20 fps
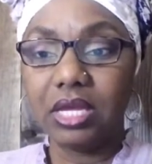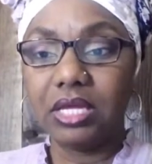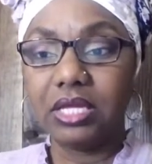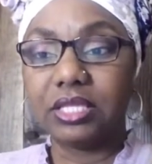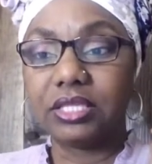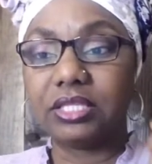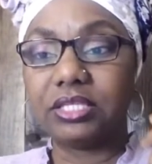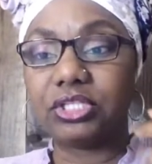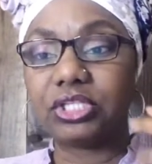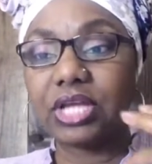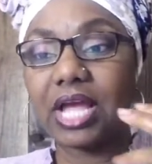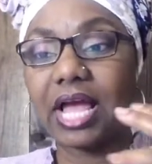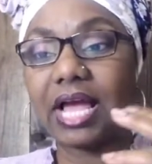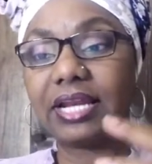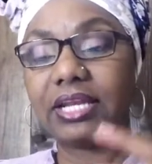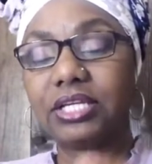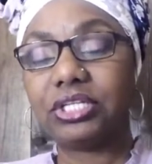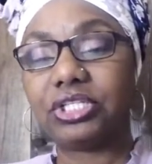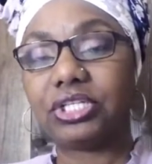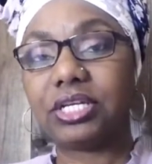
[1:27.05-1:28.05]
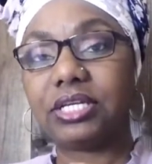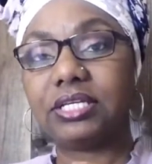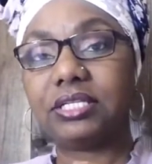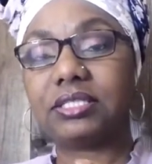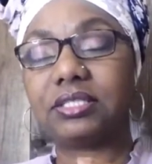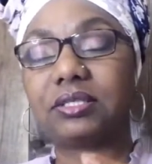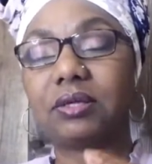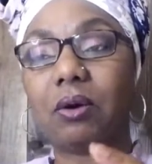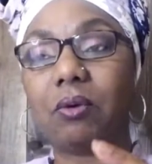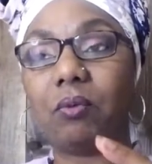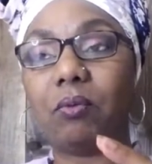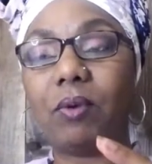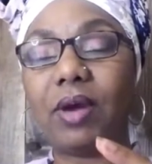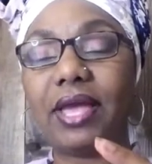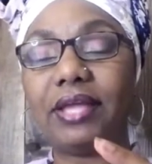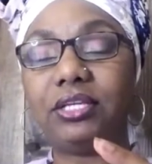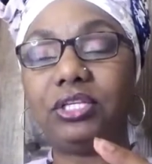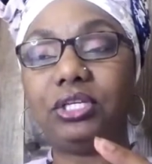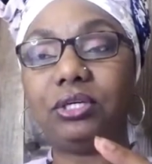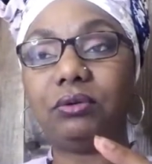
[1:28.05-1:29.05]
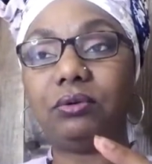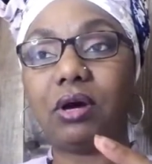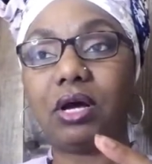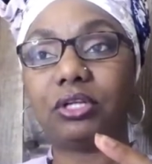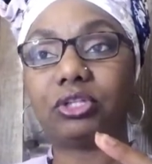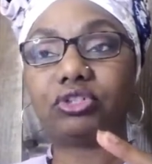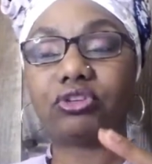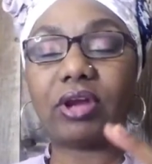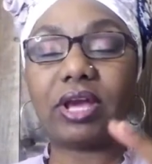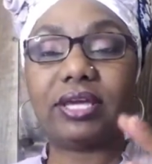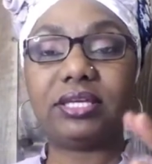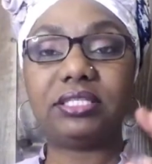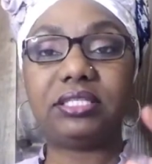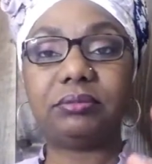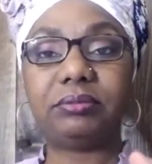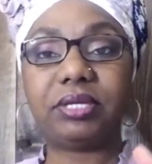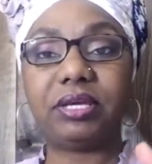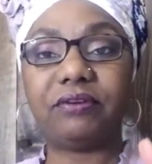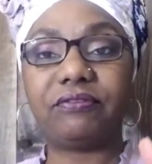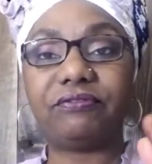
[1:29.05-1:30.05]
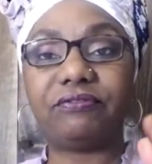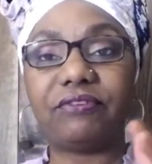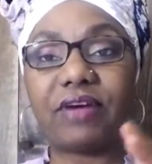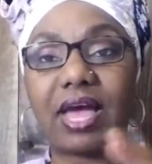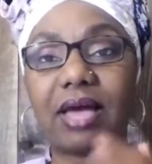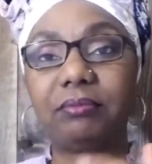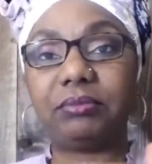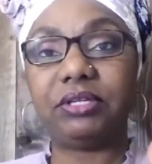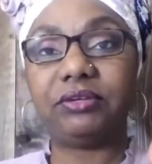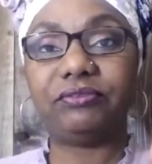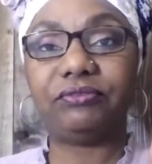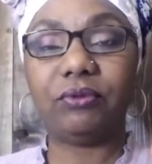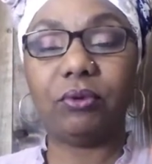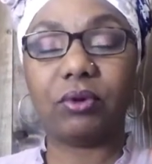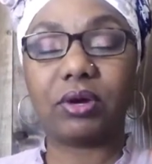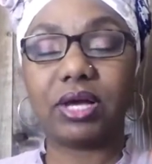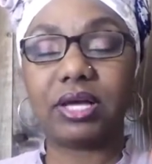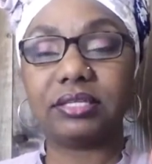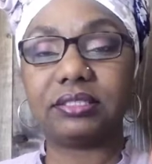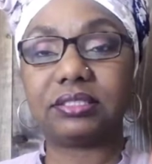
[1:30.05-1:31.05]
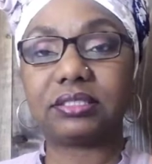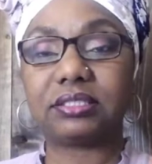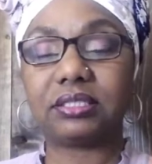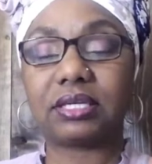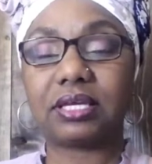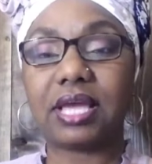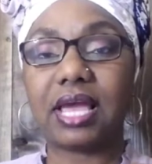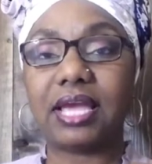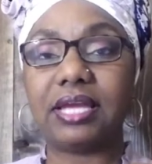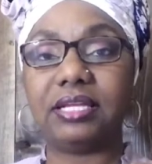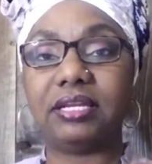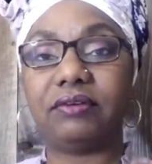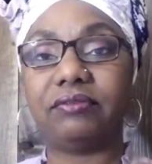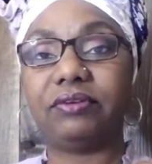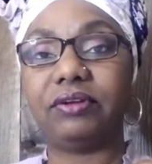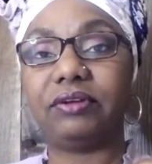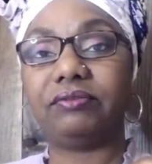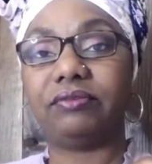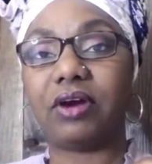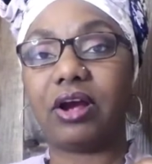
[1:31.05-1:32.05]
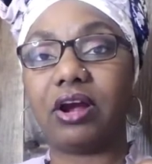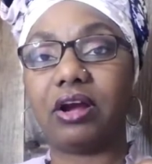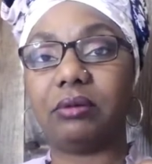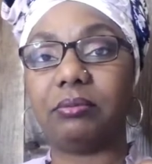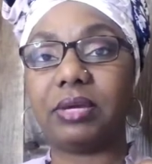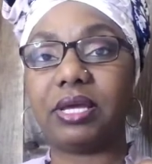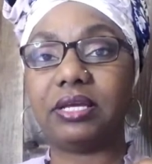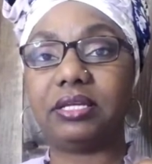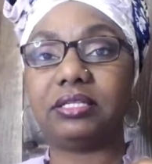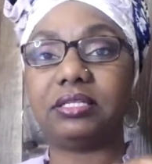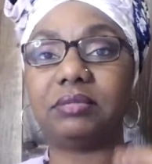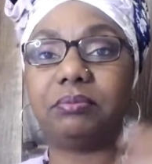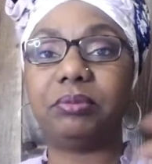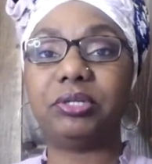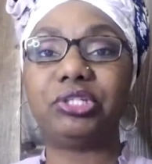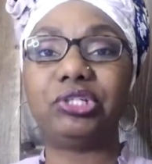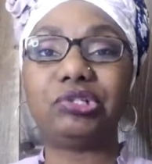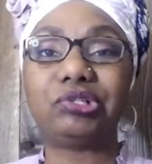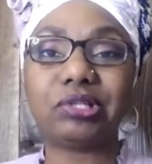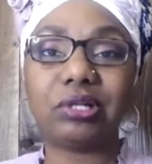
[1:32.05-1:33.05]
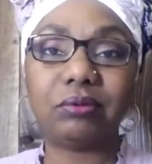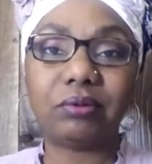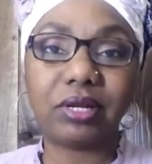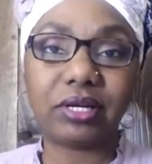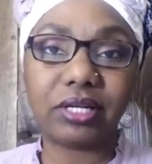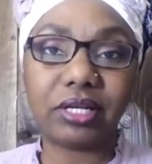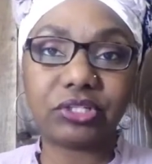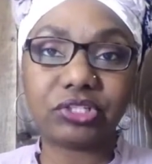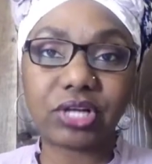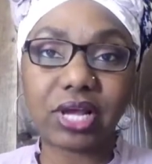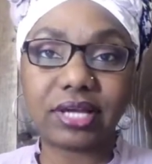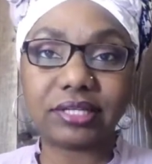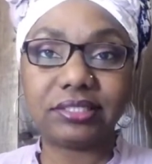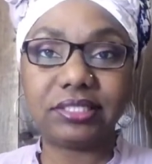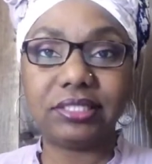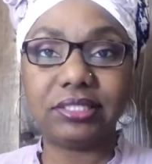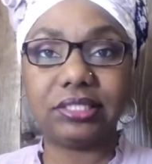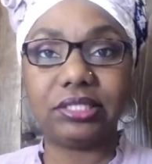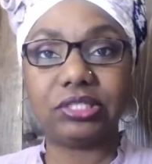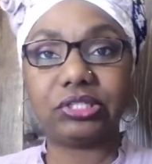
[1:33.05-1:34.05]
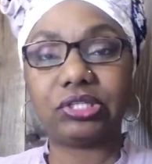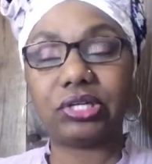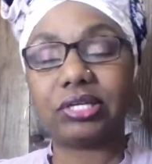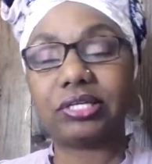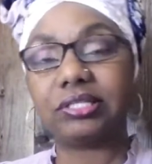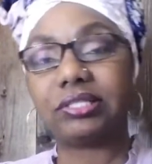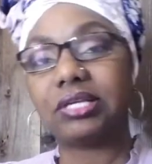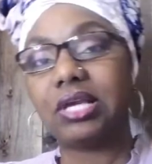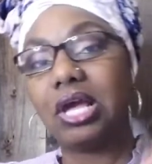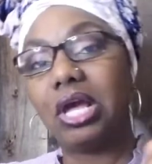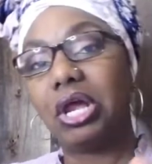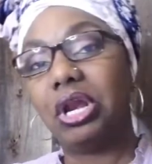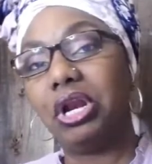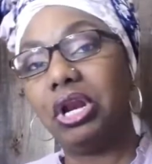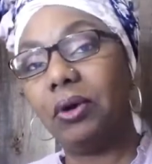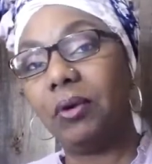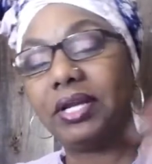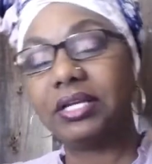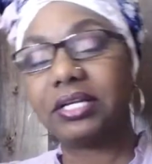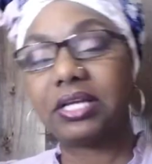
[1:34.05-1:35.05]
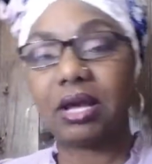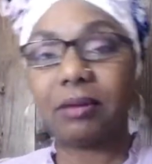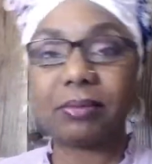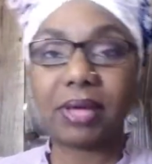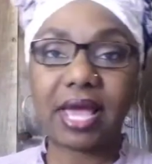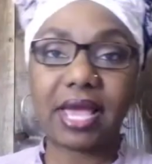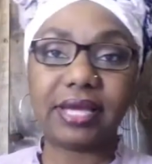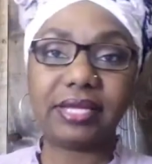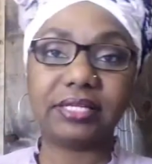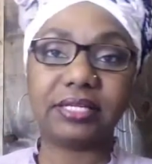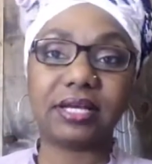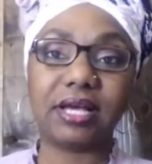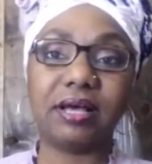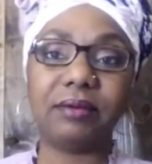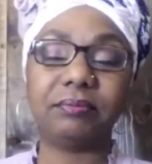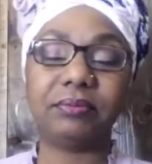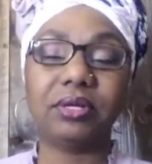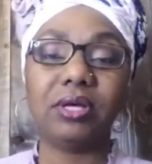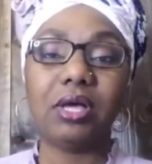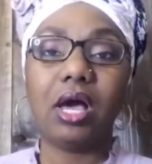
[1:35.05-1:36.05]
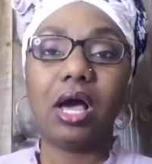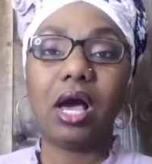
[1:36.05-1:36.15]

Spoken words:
The challenge is when you are trying to be a family focused kind of environment, but you still want to attract teenagers, low income, high income.